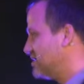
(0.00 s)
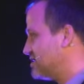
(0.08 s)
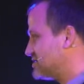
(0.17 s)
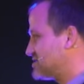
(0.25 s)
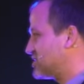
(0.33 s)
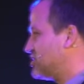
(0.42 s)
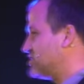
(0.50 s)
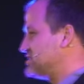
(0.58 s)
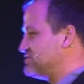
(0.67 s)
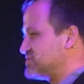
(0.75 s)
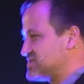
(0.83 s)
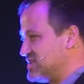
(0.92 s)
security
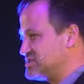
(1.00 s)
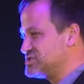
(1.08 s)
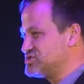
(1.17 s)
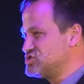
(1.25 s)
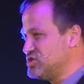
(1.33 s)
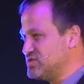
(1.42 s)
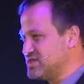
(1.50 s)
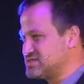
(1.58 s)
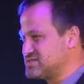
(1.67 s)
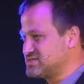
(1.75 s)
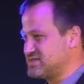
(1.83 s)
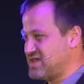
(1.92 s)
researchers do
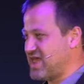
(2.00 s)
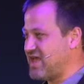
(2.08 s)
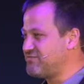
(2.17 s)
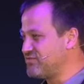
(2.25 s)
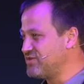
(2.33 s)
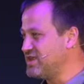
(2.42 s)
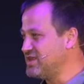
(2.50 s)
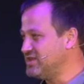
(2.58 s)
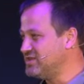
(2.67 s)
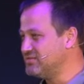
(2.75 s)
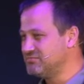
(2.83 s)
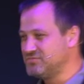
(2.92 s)
this every
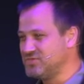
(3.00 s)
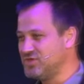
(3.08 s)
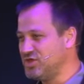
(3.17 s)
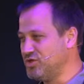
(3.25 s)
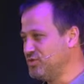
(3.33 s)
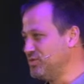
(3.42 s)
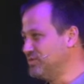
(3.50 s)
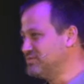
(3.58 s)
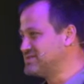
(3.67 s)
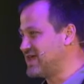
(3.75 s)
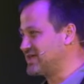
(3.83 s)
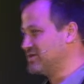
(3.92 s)
new
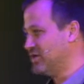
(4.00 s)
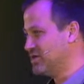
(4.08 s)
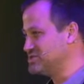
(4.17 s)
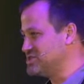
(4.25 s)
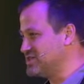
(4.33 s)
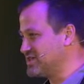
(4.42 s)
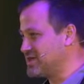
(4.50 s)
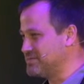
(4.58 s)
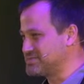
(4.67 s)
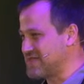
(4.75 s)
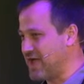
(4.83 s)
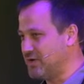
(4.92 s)
technology that
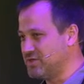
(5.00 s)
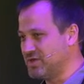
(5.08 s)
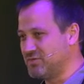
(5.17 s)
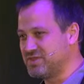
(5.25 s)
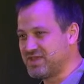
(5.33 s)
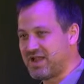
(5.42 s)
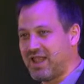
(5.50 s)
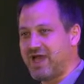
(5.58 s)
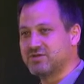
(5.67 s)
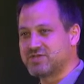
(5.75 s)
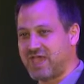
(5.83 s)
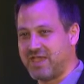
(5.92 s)
comes out. You know, when the
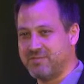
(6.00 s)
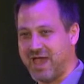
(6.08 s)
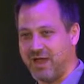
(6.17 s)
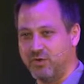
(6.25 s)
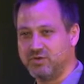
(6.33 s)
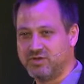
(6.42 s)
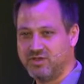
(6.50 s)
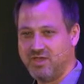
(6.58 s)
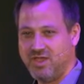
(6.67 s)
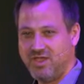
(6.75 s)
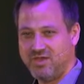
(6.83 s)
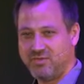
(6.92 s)
cloud came out,
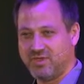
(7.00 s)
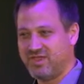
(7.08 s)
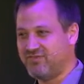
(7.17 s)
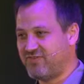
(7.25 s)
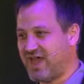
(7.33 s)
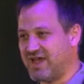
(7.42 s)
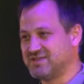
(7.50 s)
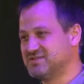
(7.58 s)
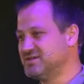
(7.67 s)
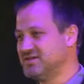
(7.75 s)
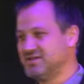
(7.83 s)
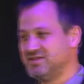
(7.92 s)
we've had,
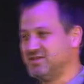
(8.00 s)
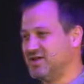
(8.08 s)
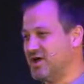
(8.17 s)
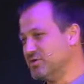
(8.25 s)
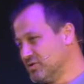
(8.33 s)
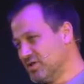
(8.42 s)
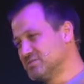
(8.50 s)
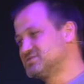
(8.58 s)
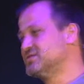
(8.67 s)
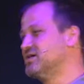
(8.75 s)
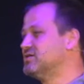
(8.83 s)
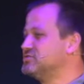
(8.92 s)
you know, lots
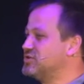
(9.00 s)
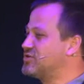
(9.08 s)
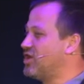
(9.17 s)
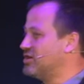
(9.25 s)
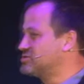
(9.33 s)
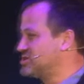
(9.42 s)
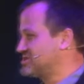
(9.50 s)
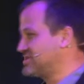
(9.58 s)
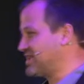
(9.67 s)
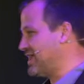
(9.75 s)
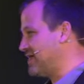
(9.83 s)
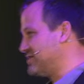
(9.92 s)
of, oh, you can't trust the
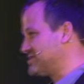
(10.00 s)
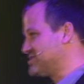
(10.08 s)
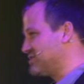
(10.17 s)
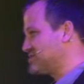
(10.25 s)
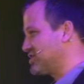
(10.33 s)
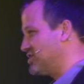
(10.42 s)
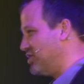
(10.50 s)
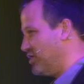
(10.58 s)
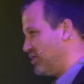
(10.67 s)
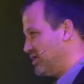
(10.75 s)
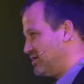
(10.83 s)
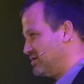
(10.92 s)
cloud, it's not secure.